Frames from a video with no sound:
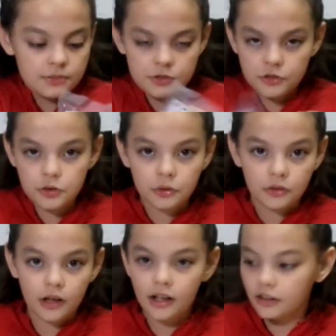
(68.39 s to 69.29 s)
is cool.
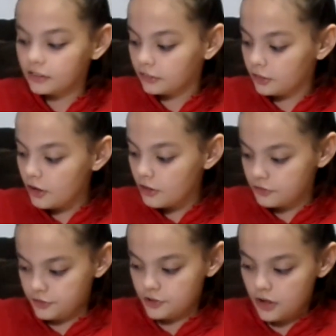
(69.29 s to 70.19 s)
I love
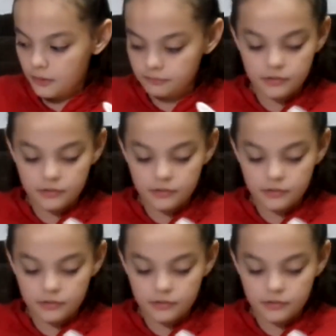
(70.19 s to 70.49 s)
yum.